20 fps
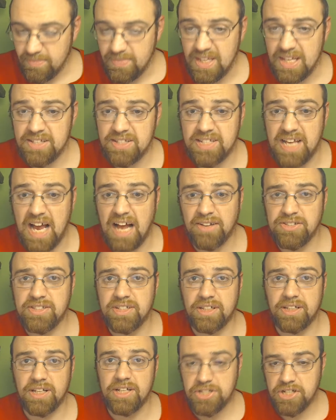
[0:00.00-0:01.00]
Sounds
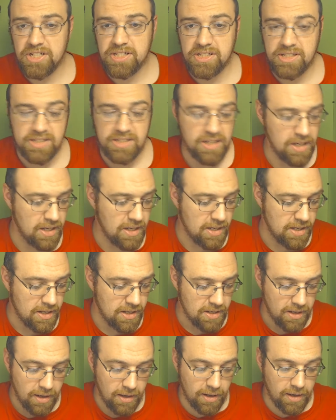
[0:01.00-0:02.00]
delicious.
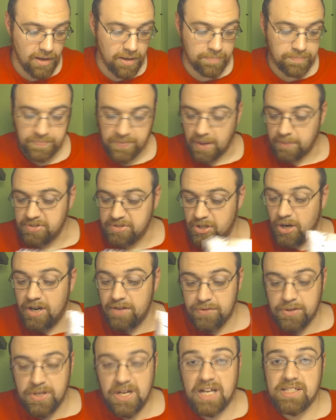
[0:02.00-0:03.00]
I'm sorry if
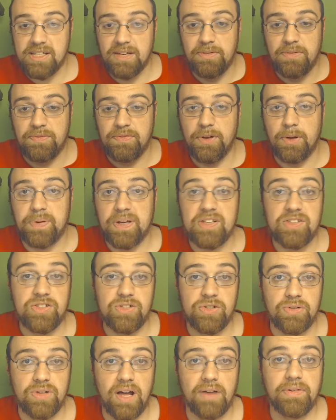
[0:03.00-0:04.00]
you guys live in Philippines and you
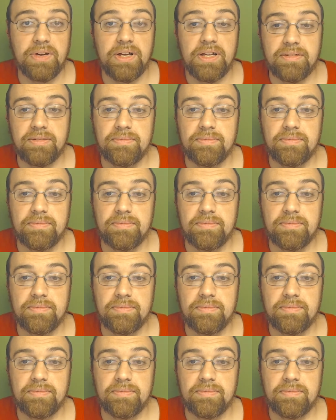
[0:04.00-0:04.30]
love it.